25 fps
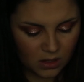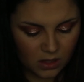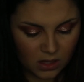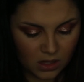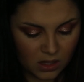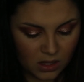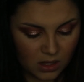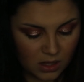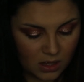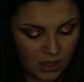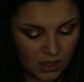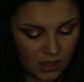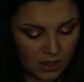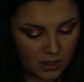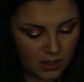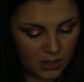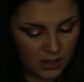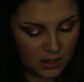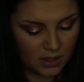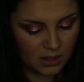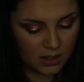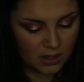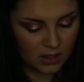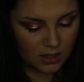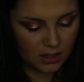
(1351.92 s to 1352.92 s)

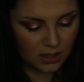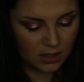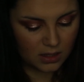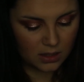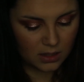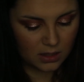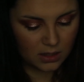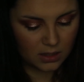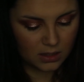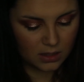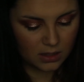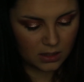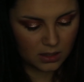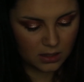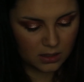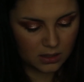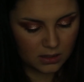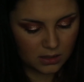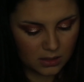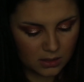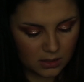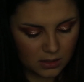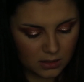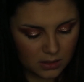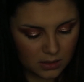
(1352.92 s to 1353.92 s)

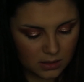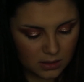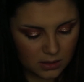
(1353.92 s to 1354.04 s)
Nothing is said.